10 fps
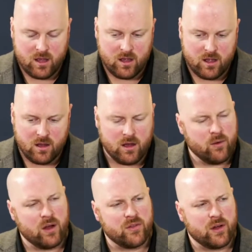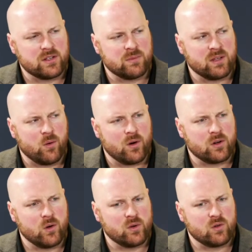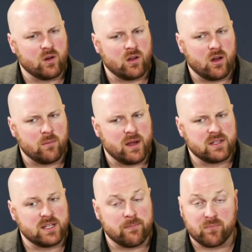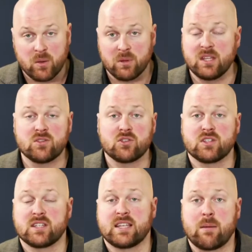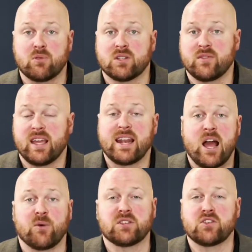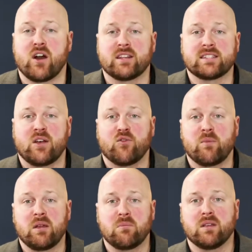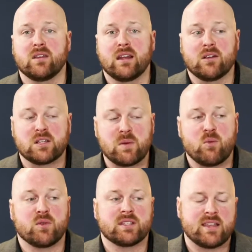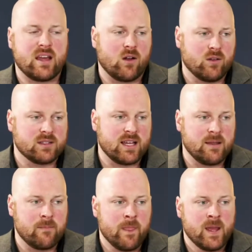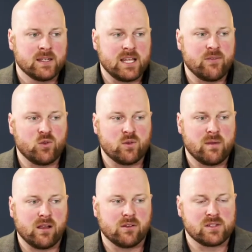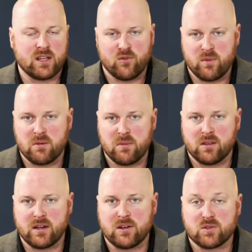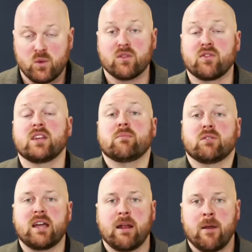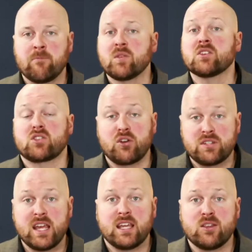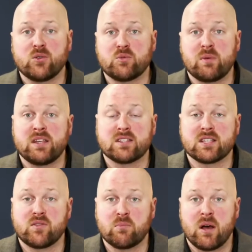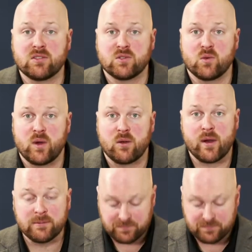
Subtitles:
I thought of something I wanted to go into on my team. But these are just examples of, again, how it's not a self-made millionaire. Because people will say that all the time. Dave, you and Mel are self-made millionaires. Well, think about that. Start taking those pieces of the puzzle away, right?